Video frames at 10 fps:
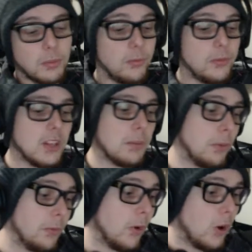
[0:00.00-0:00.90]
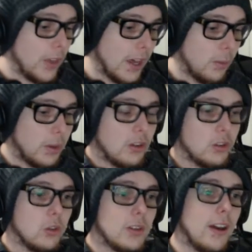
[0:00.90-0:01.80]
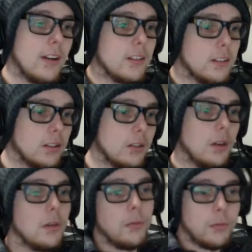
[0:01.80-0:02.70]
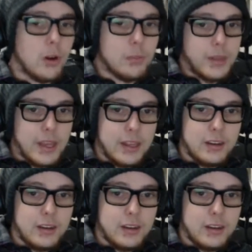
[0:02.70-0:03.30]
set before that, we could use characters from that.